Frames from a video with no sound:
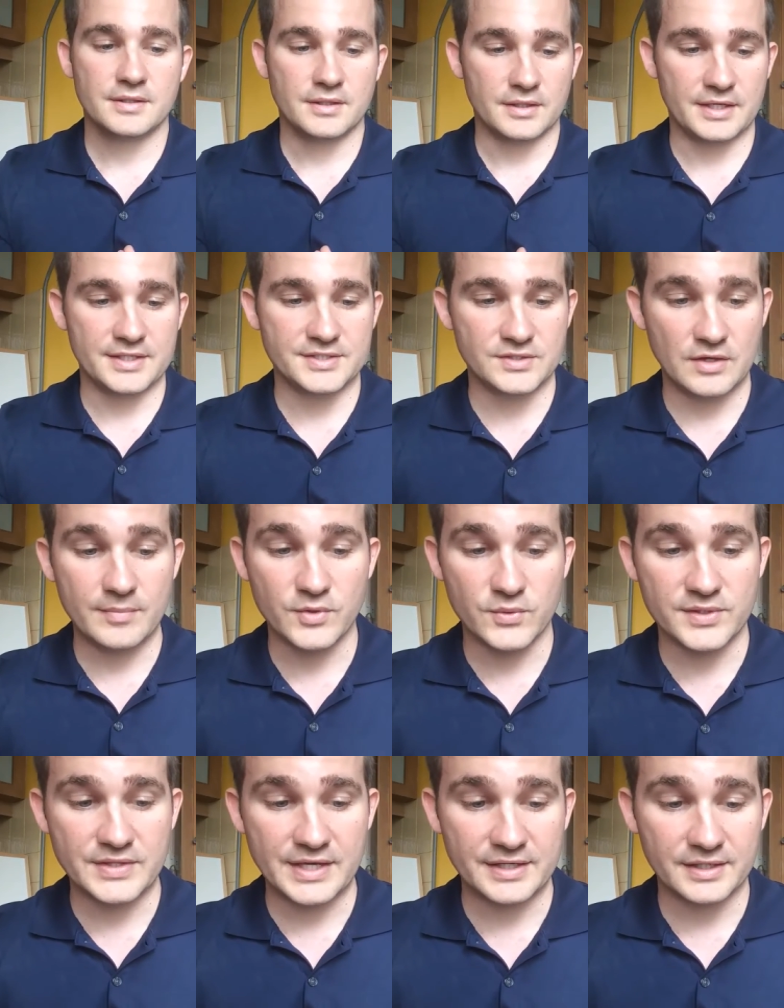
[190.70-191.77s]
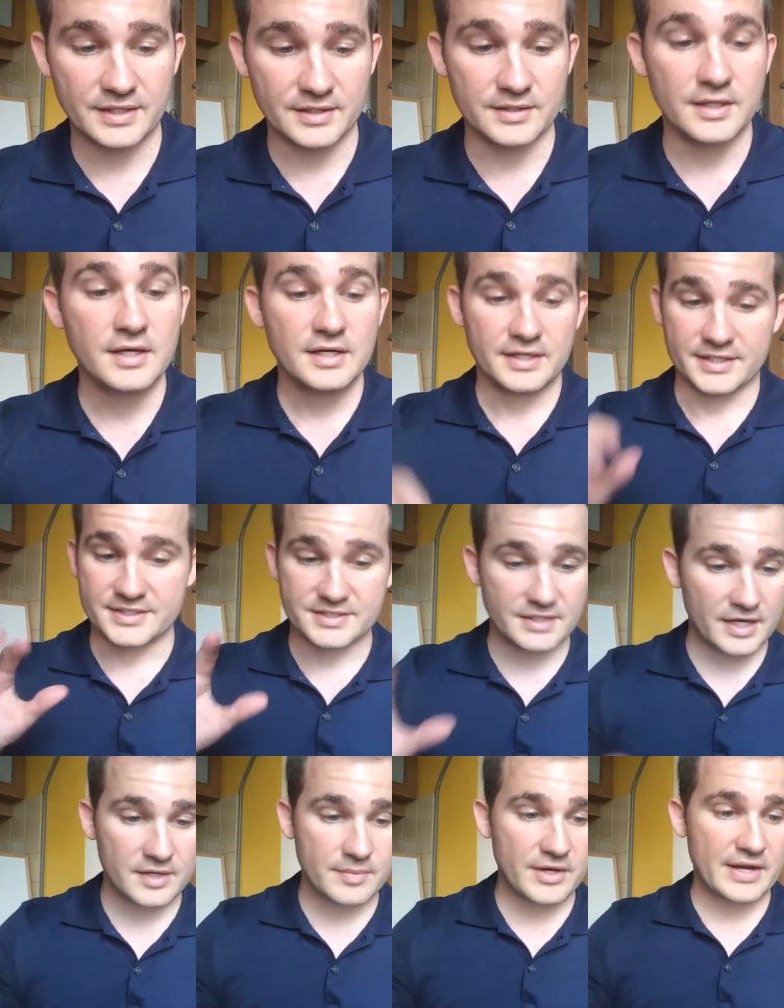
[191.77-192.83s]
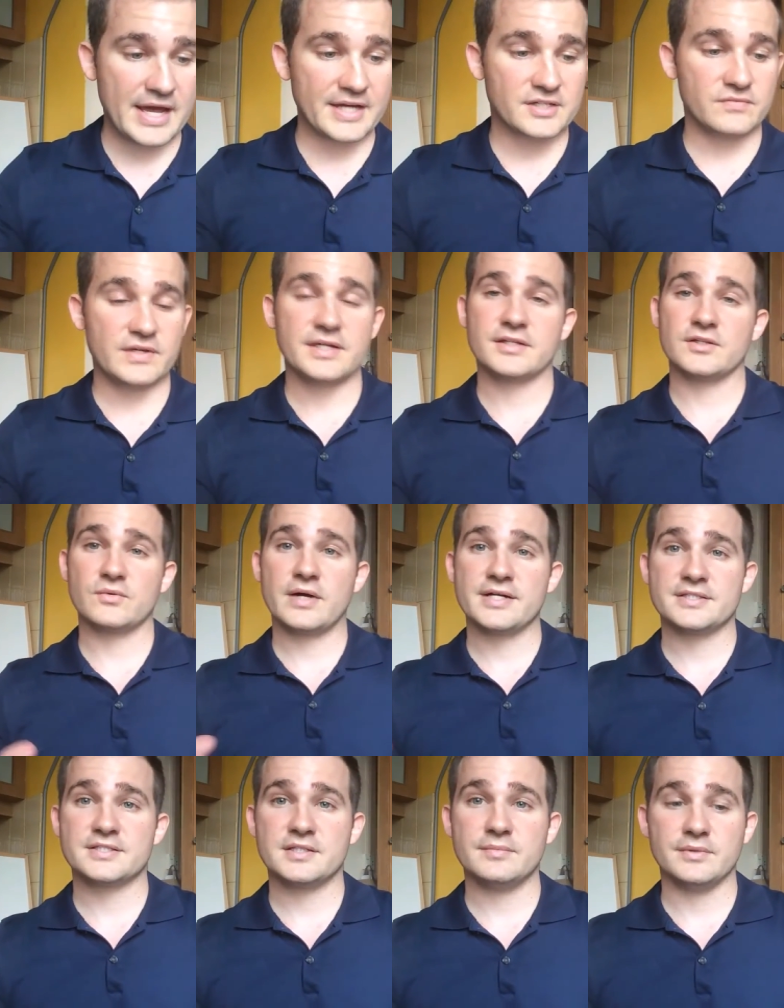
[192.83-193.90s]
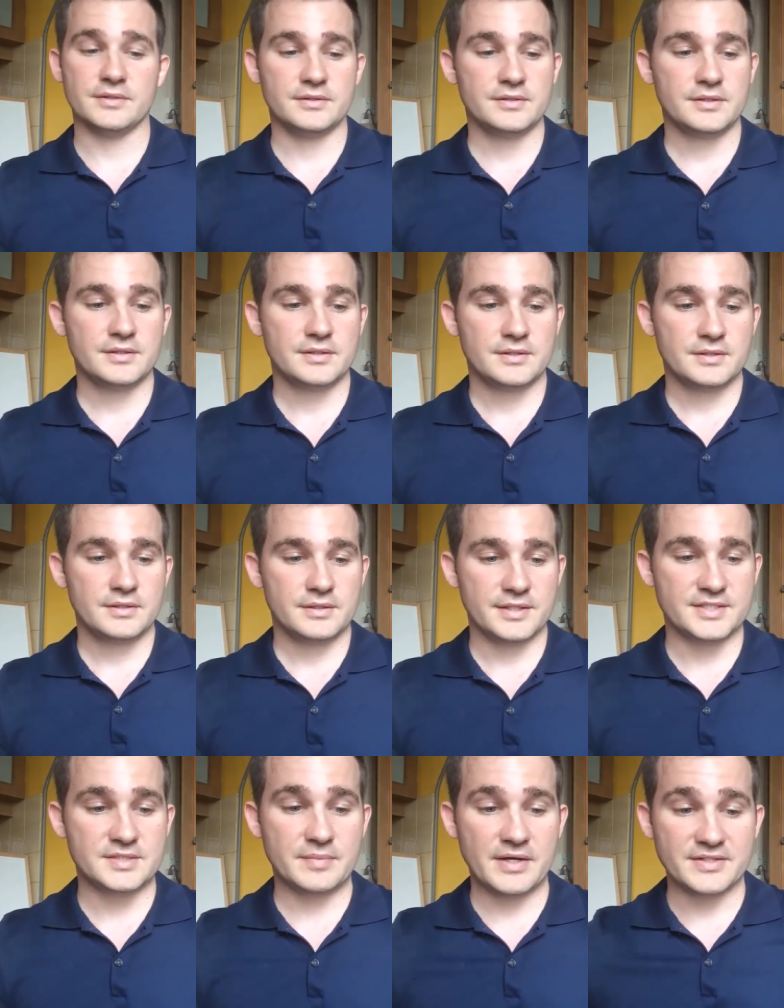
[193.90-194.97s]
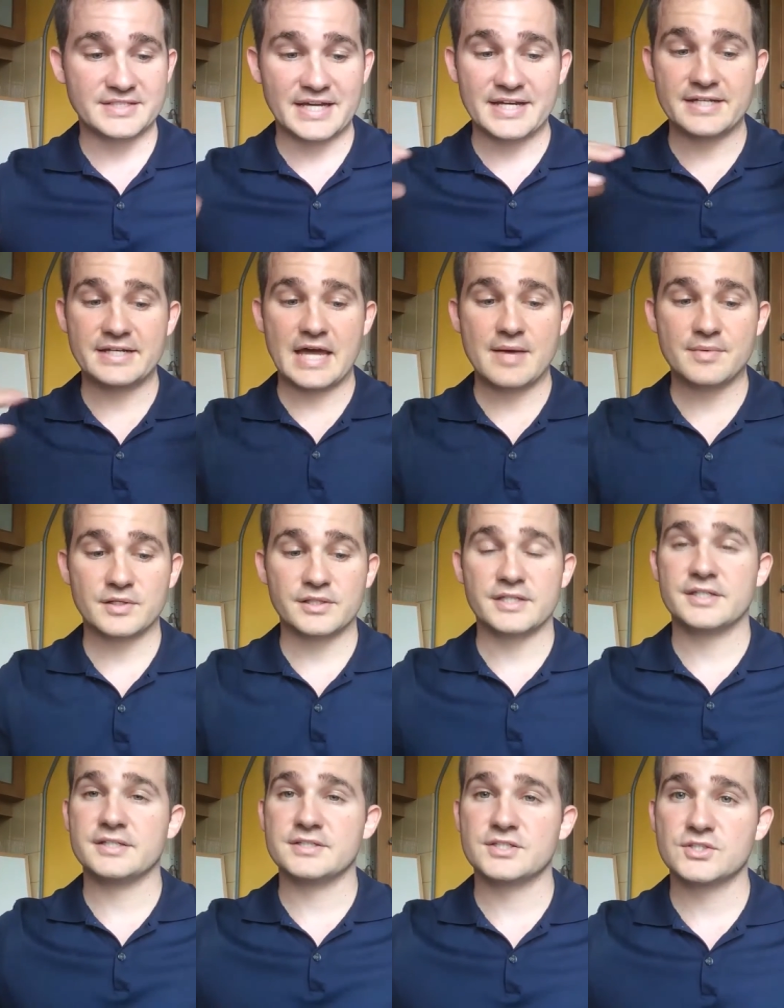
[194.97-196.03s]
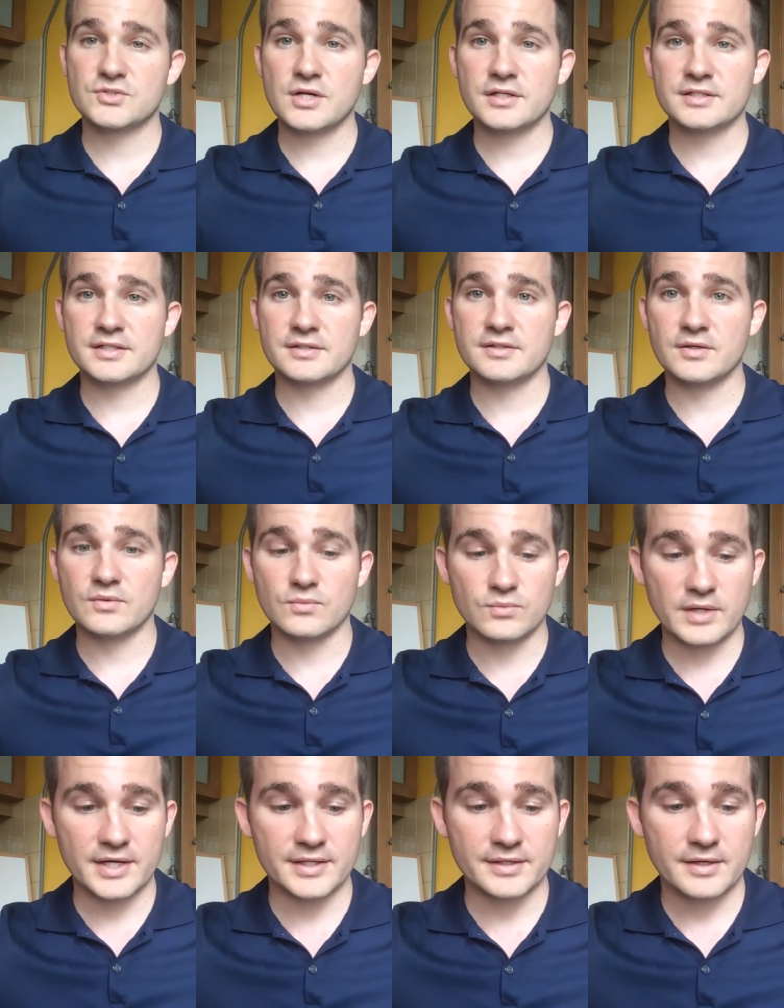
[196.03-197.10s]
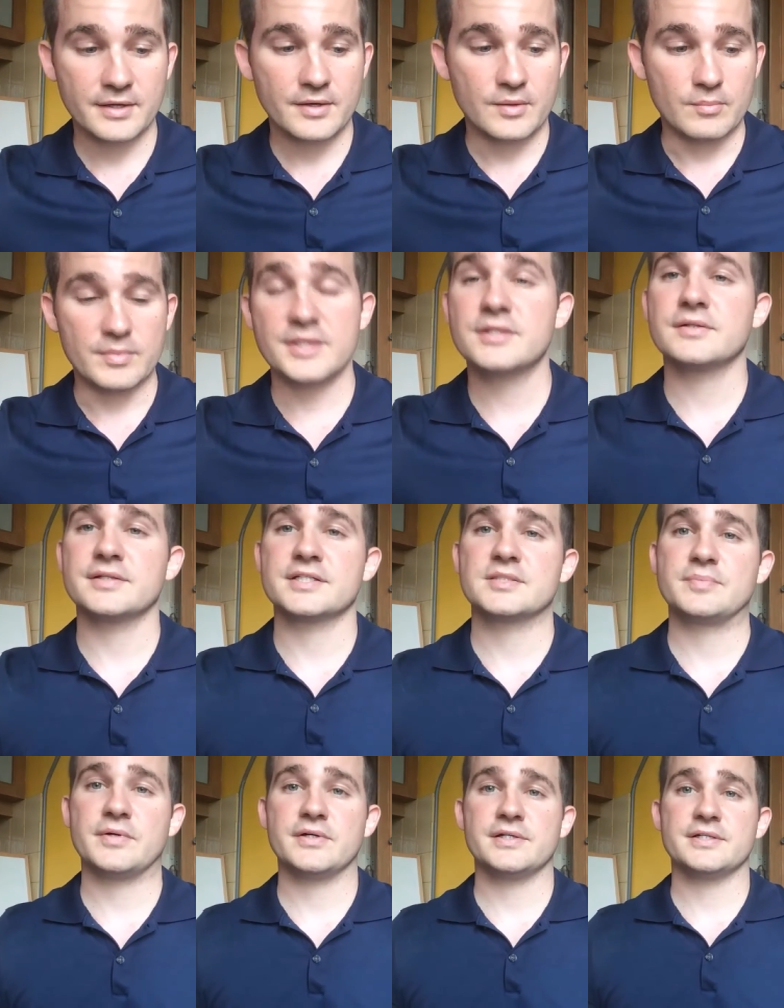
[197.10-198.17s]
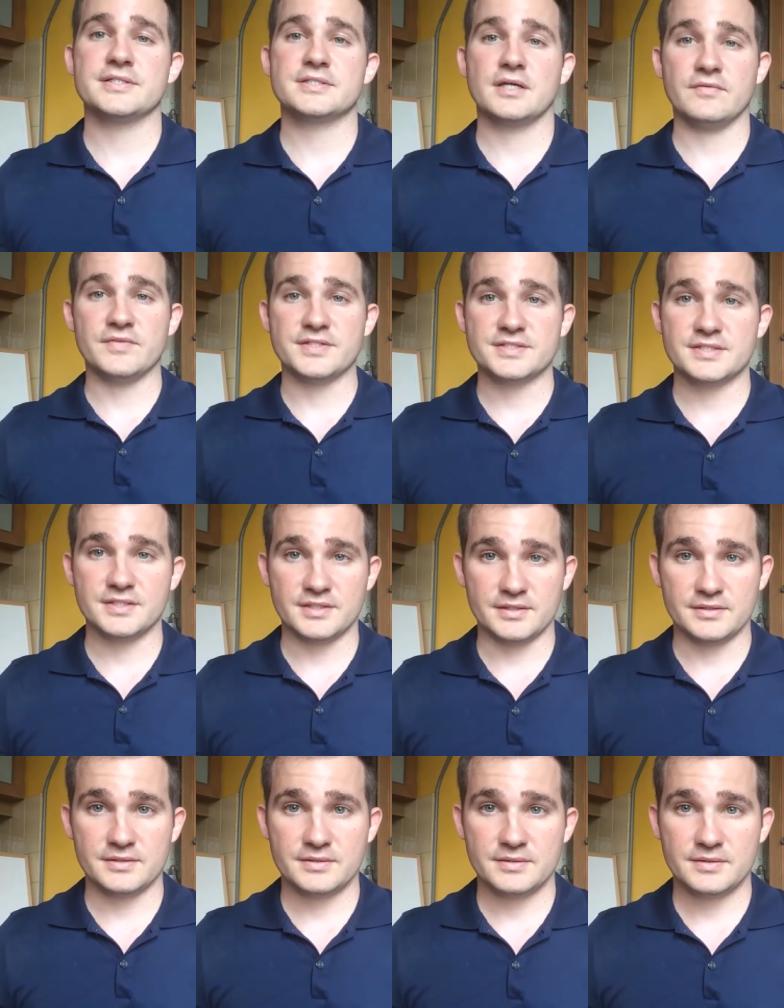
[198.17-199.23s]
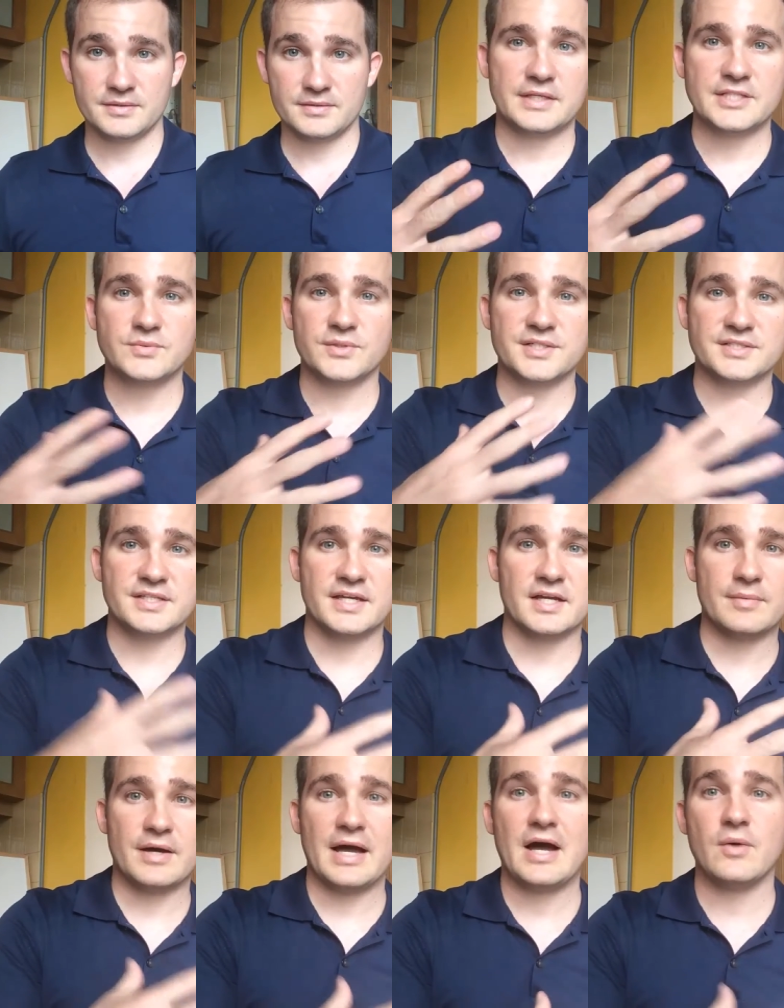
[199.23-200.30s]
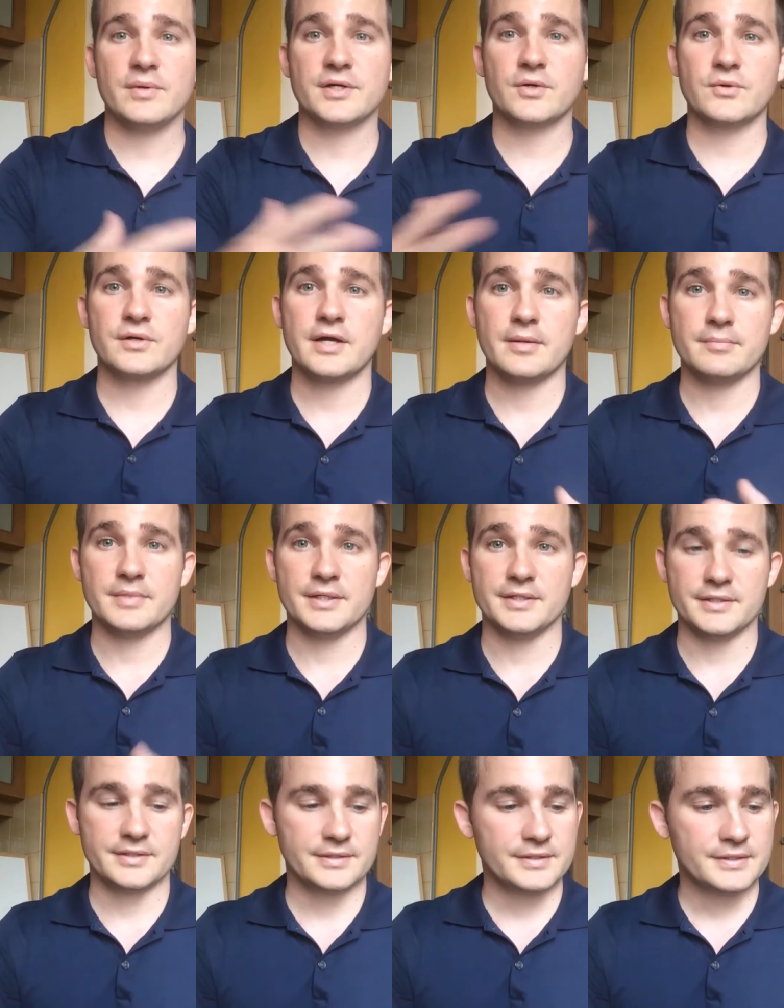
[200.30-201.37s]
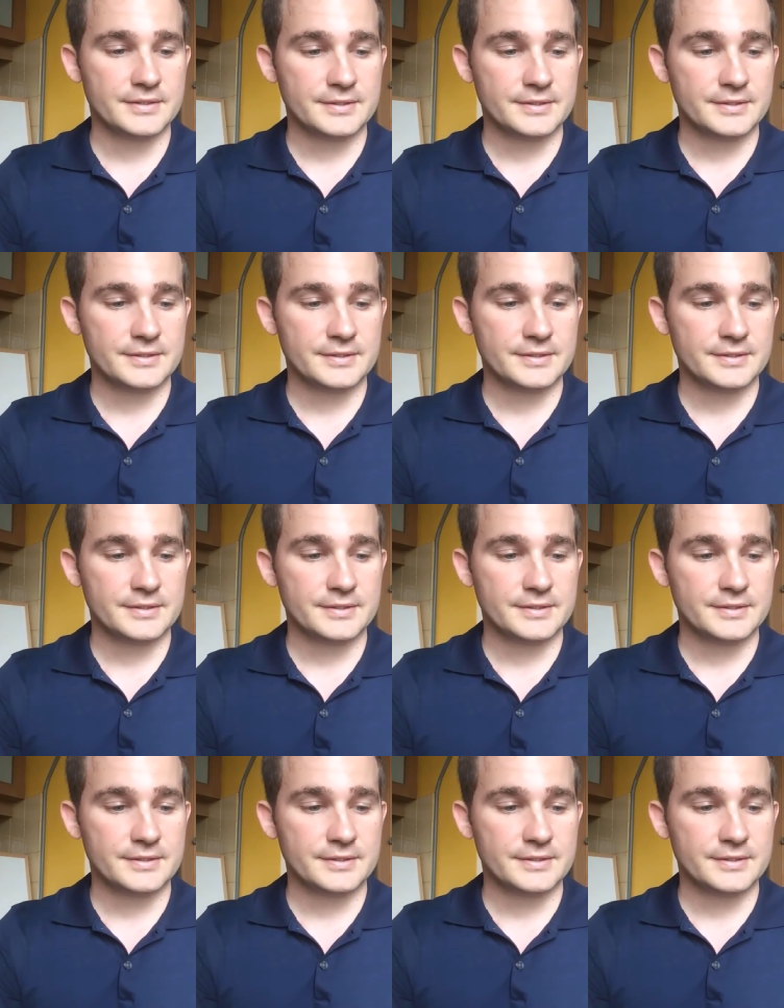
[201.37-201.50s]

Okay, so I'm going to read that again. It's not about activating the right symbol. It's about dynamically constructing the right mental experience of the scene. That's what he's saying about how we create meaning.